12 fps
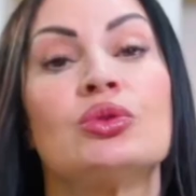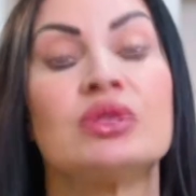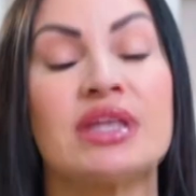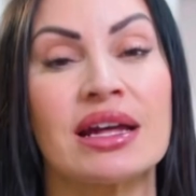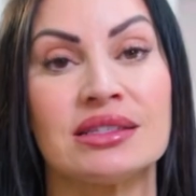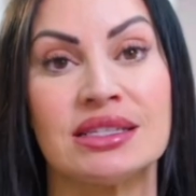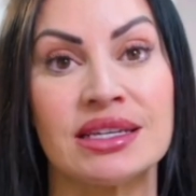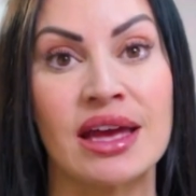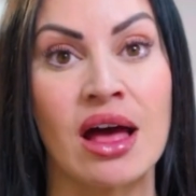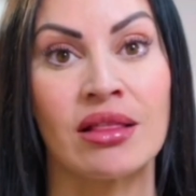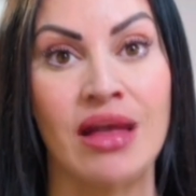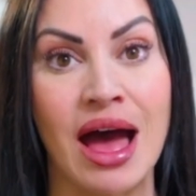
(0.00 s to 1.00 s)
that
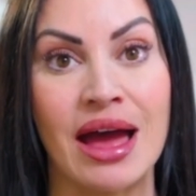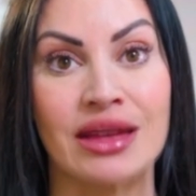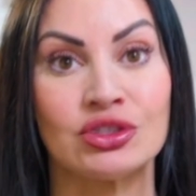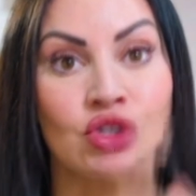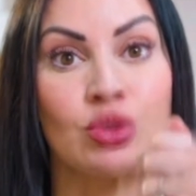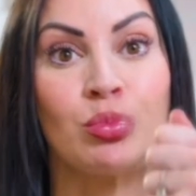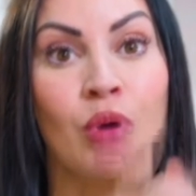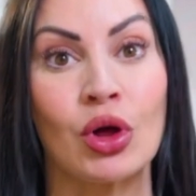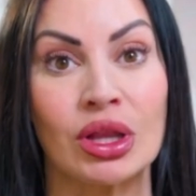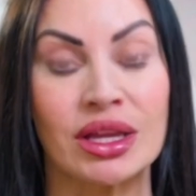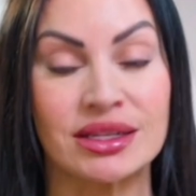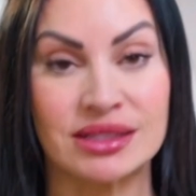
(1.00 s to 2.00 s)
DLI to pull
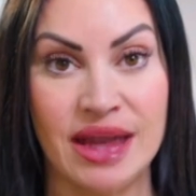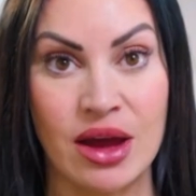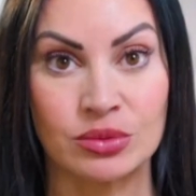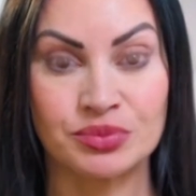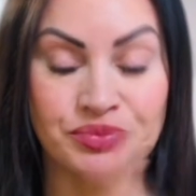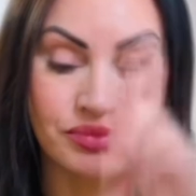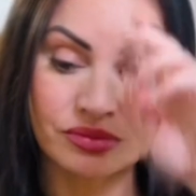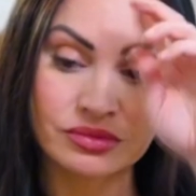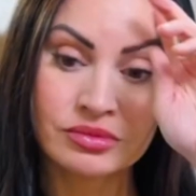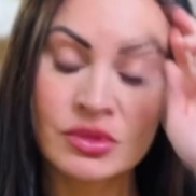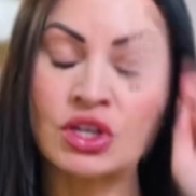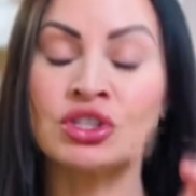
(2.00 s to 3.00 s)
it down.
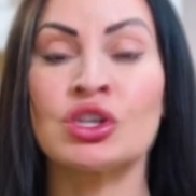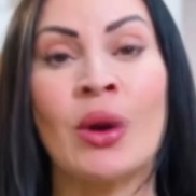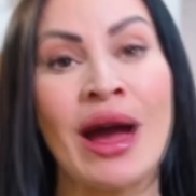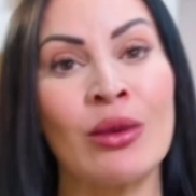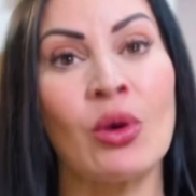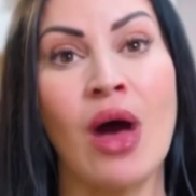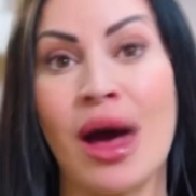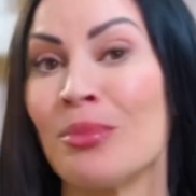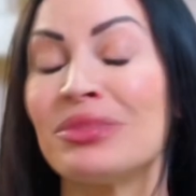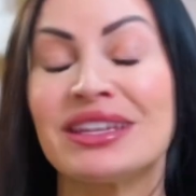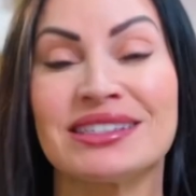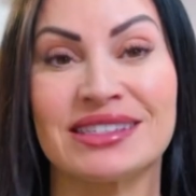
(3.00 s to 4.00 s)
So I will
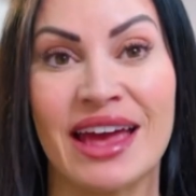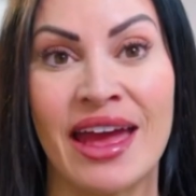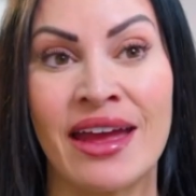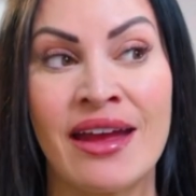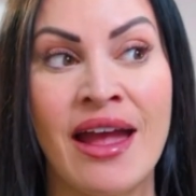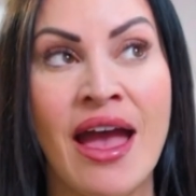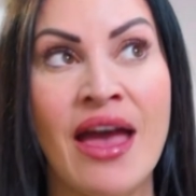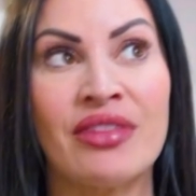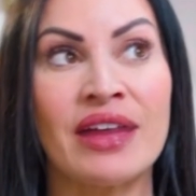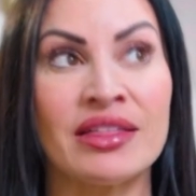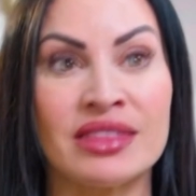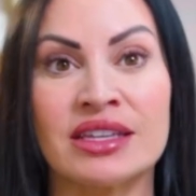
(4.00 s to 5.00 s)
humbly say
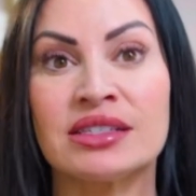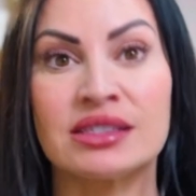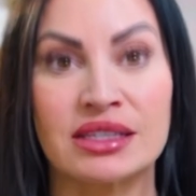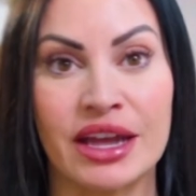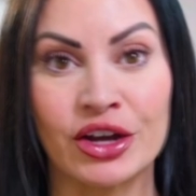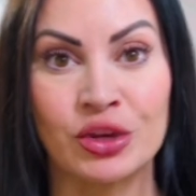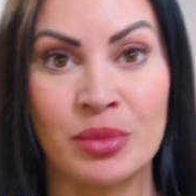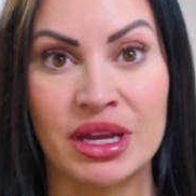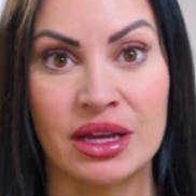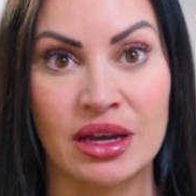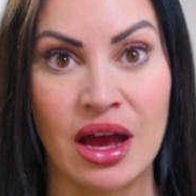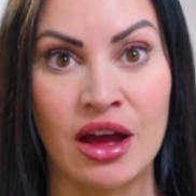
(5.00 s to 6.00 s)
that this scared me
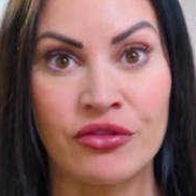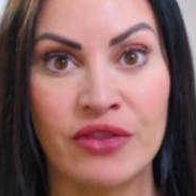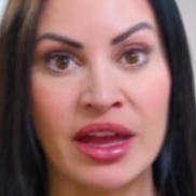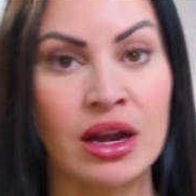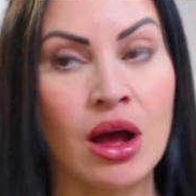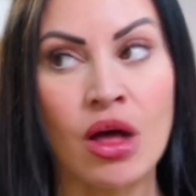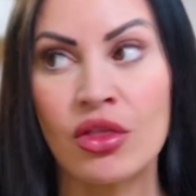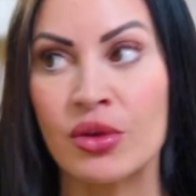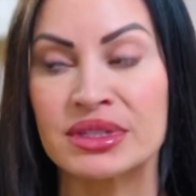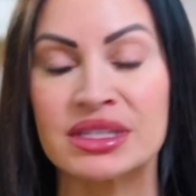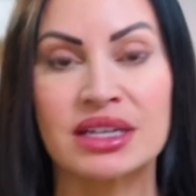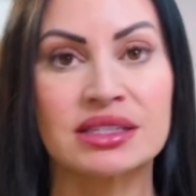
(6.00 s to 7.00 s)
enough, and although
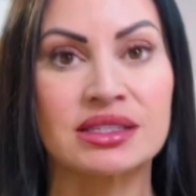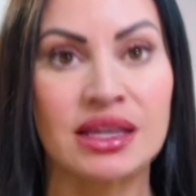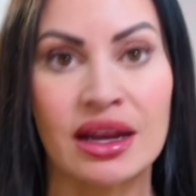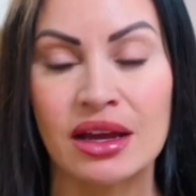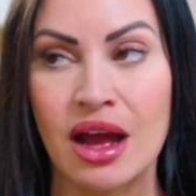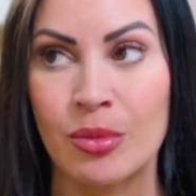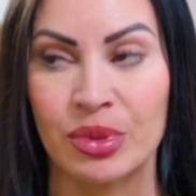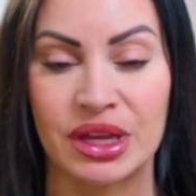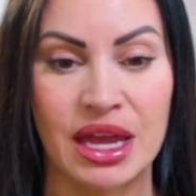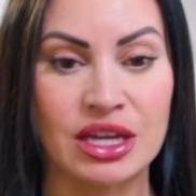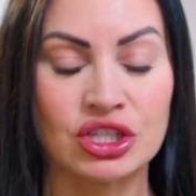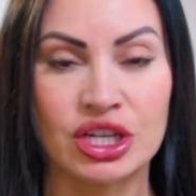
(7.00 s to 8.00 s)
it's an aesthetic
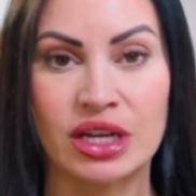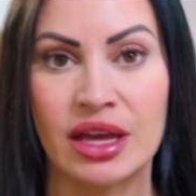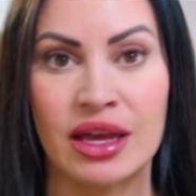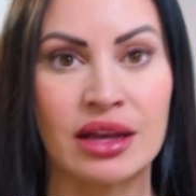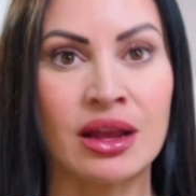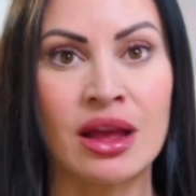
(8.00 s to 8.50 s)
complication and